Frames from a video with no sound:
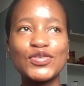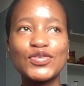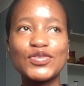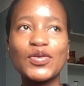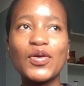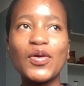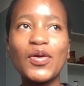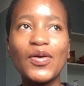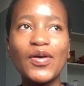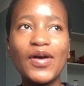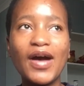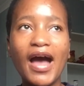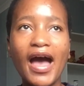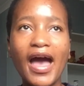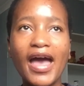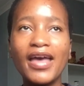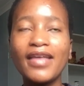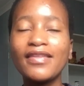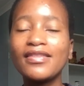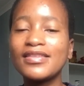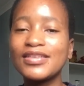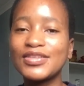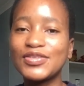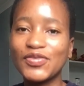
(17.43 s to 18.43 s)
So I
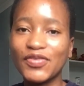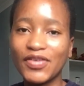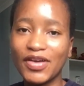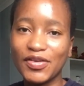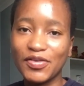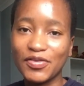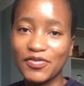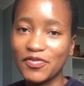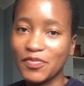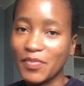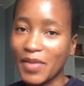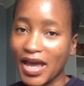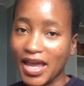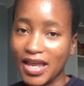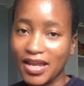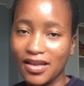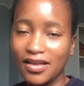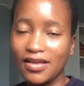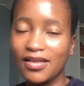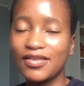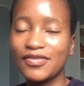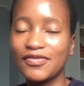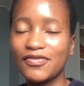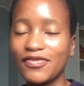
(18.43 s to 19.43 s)
had this friend of
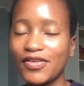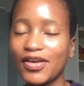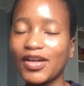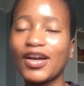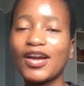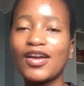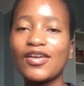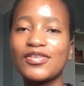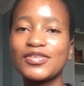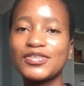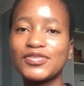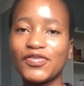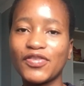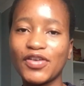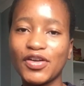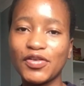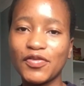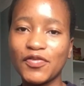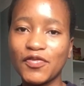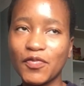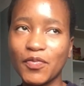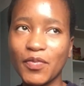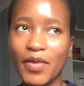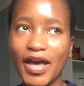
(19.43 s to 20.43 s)
mine, very close
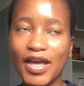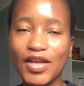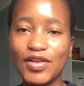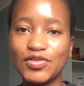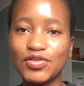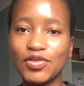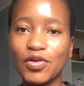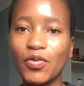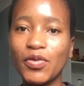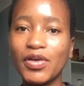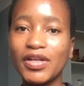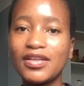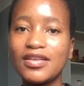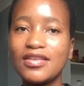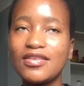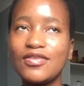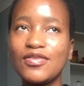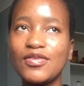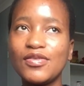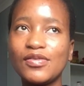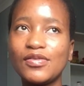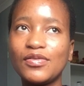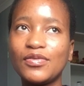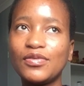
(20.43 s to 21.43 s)
friend of mine. So
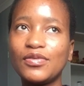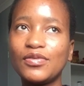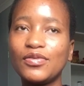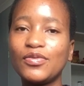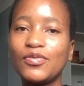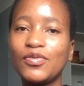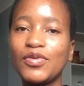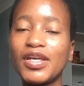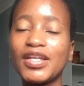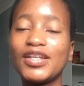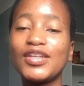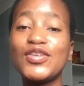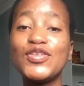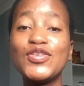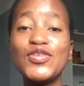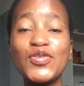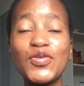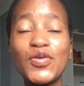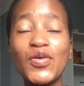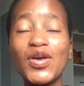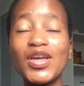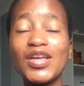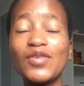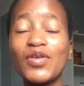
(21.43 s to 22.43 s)
we
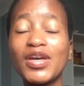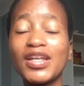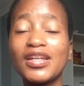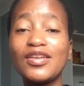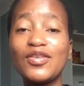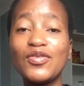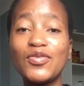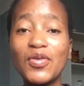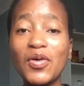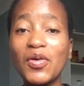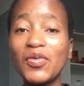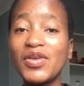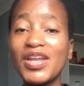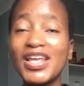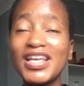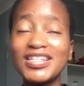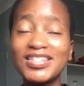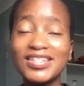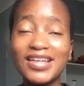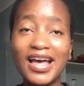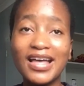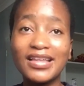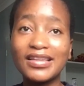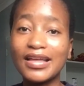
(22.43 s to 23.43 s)
had known
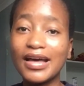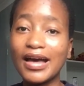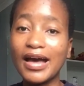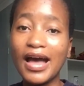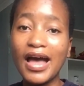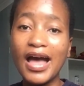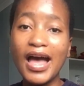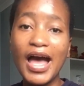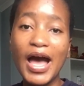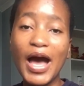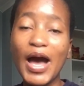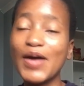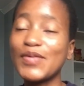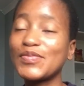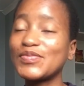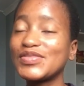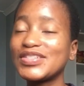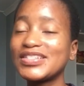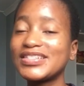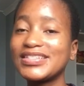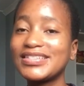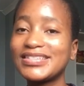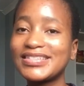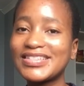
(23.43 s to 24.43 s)
each other
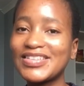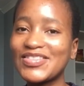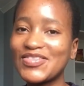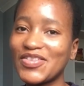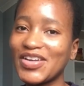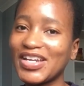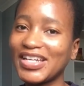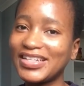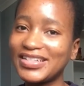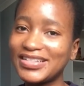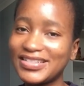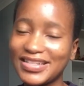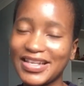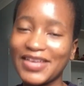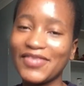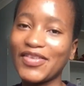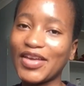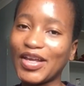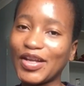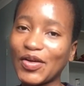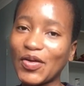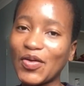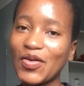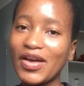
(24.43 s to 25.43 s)
since grade
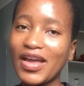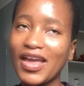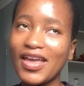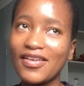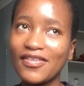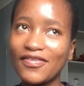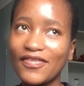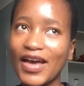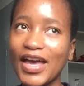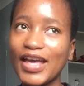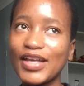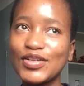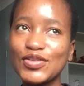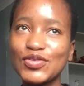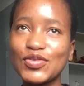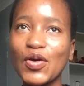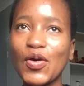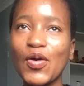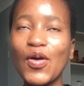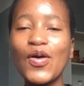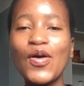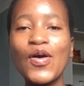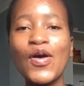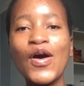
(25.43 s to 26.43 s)
7. Okay, fine.
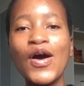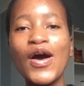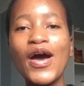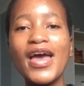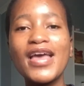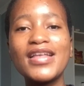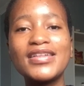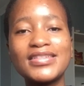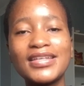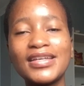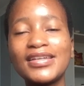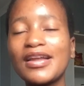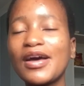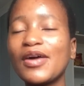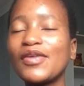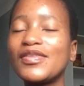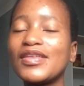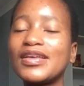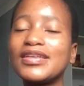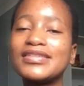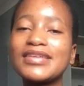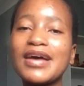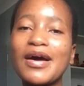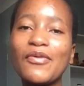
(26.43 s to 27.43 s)
So it turned
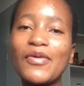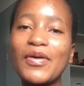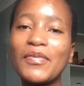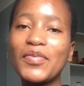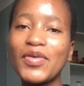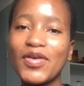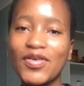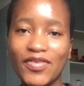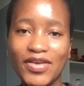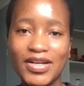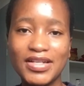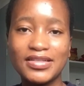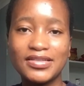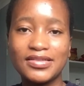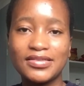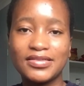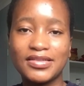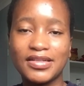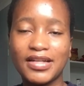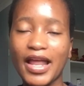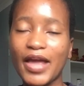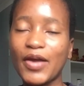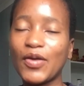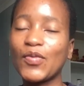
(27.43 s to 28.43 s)
out that our
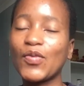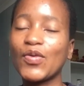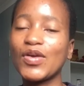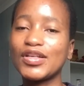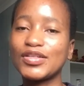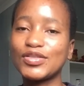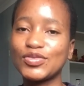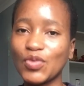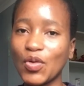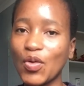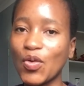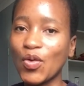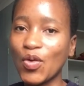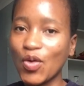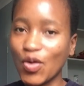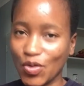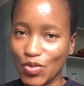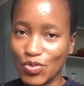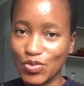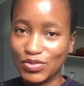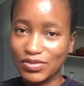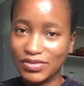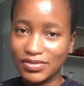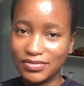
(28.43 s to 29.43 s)
parents, like, we're so
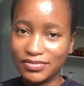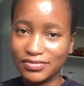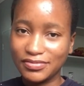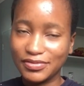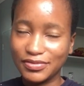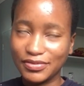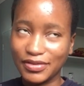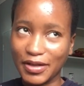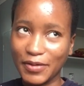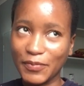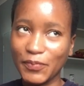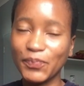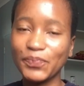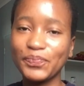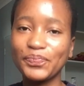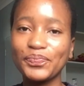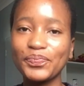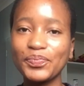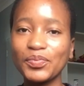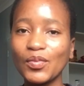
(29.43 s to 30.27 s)
close, you know?